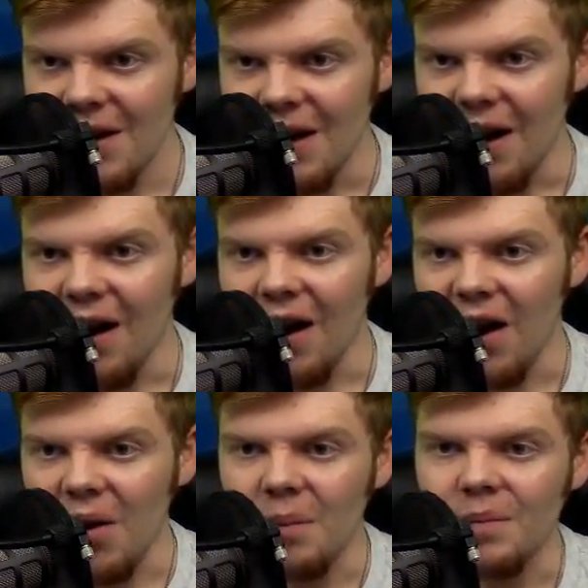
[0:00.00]

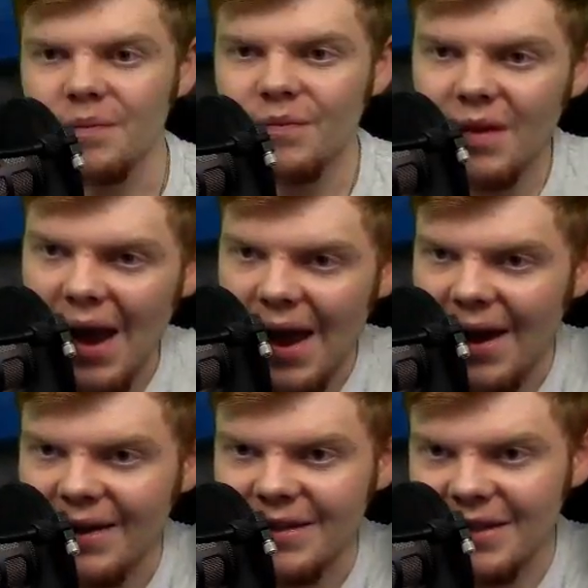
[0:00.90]

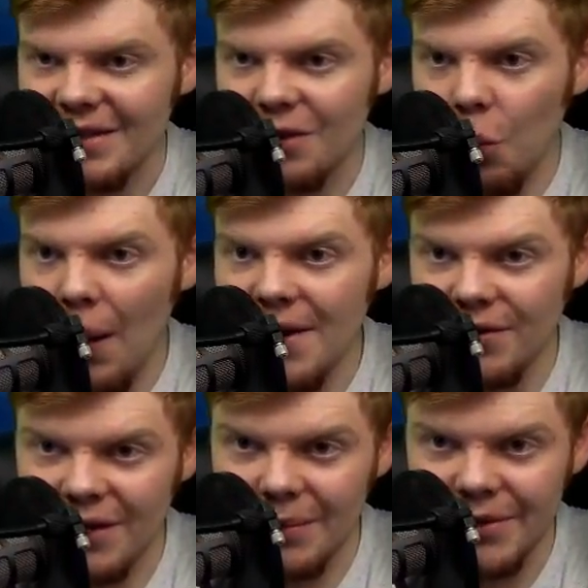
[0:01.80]
And the waiter
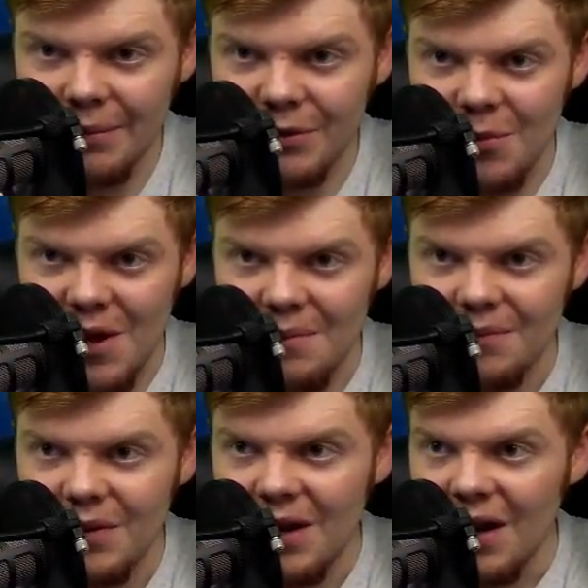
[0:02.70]
comes up to me, and
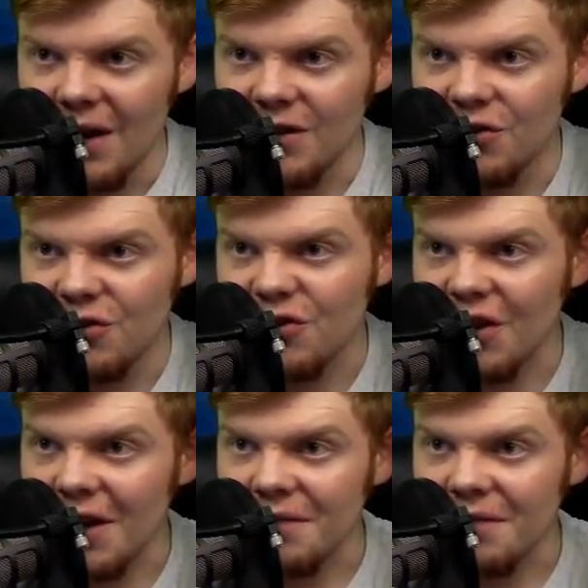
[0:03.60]
he's just like,